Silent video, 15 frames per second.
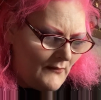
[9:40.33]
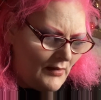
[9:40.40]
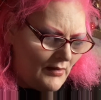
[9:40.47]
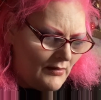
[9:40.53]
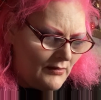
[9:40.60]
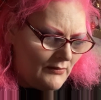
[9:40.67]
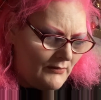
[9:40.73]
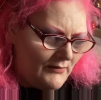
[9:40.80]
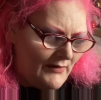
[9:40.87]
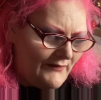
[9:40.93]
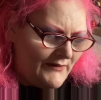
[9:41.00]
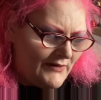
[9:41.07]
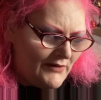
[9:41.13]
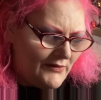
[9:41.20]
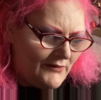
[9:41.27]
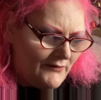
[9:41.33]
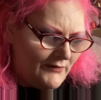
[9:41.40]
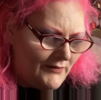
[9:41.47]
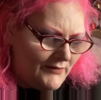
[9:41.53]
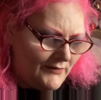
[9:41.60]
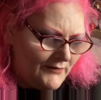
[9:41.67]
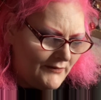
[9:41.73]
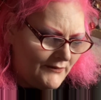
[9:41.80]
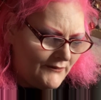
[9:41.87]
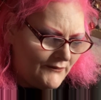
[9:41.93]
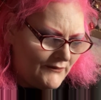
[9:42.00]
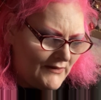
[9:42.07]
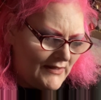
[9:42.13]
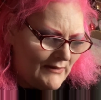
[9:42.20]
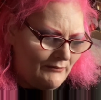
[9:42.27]
I don't know what we have to do.
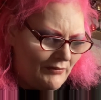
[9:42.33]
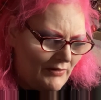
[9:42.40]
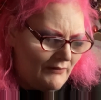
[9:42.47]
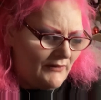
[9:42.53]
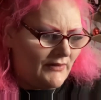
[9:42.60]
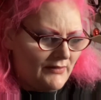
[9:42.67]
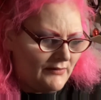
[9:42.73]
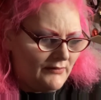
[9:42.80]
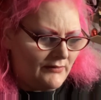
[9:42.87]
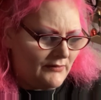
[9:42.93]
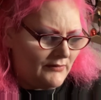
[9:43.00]
Is it broken?